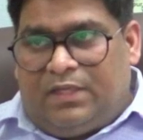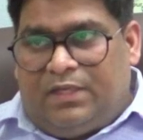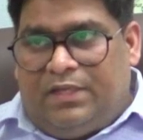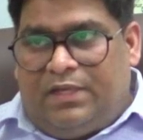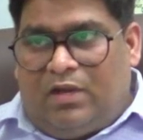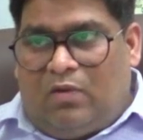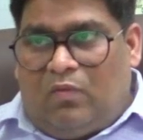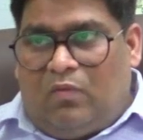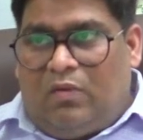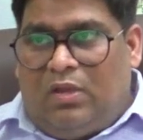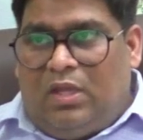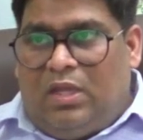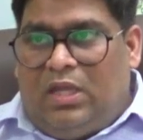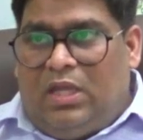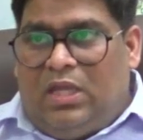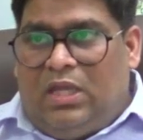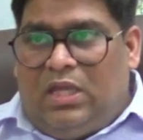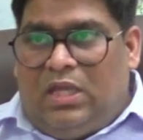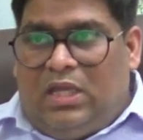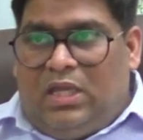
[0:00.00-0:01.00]
Now
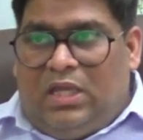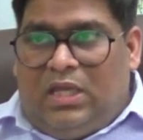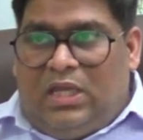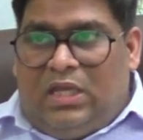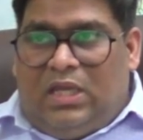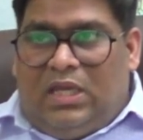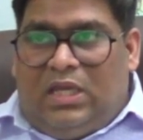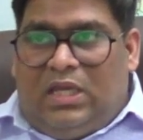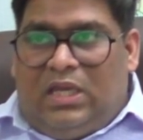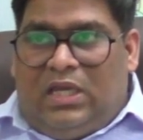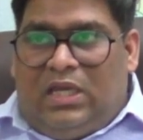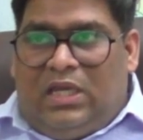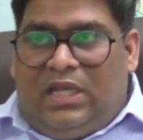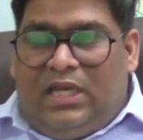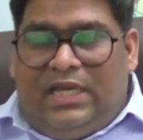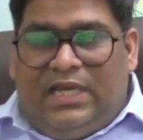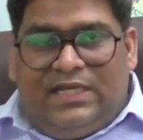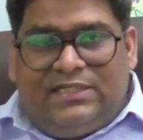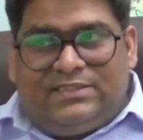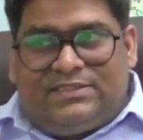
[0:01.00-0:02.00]

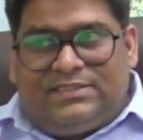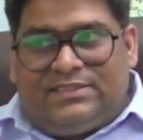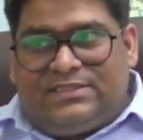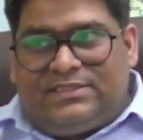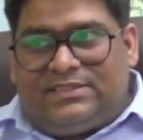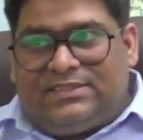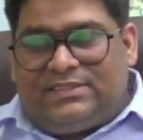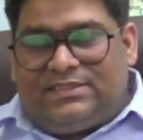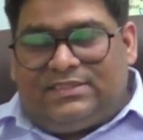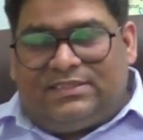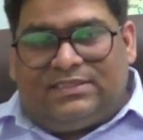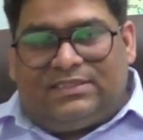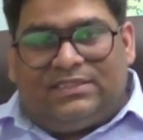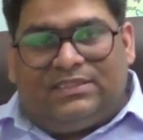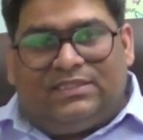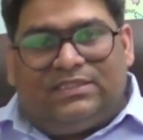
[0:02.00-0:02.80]
let's,